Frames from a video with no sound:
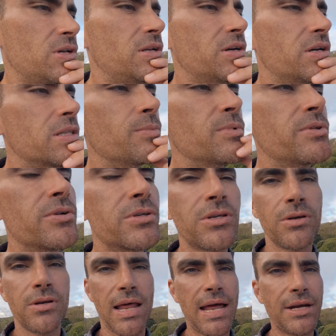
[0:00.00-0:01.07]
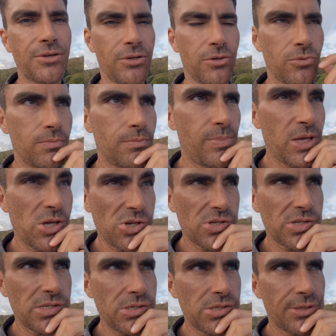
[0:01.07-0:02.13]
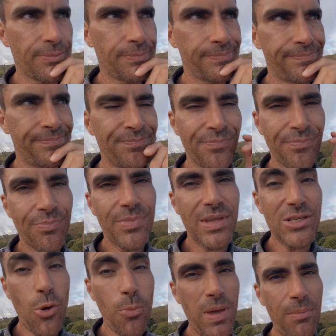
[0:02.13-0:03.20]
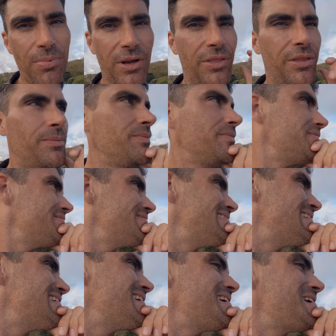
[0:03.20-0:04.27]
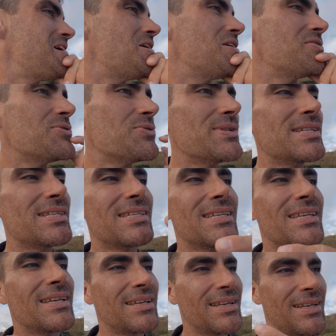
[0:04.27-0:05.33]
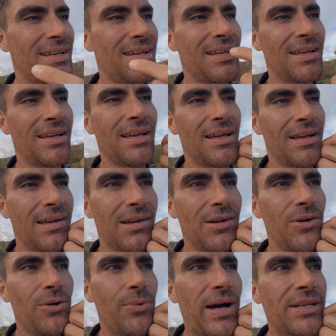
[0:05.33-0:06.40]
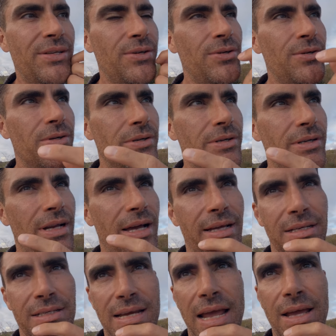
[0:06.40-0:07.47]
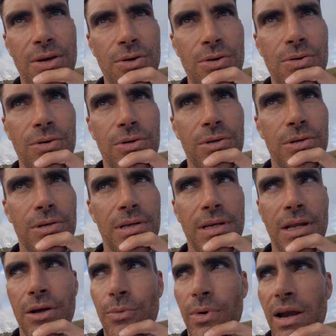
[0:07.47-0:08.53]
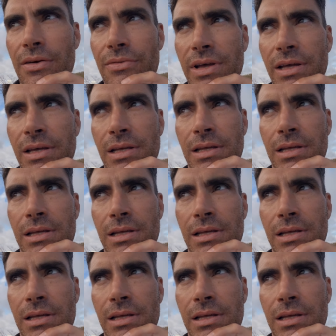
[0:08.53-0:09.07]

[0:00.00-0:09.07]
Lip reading: you look at them and they're so natural because there's no people on them. Yeah, if it was Uluwatu or like Canggu or, you know, wherever,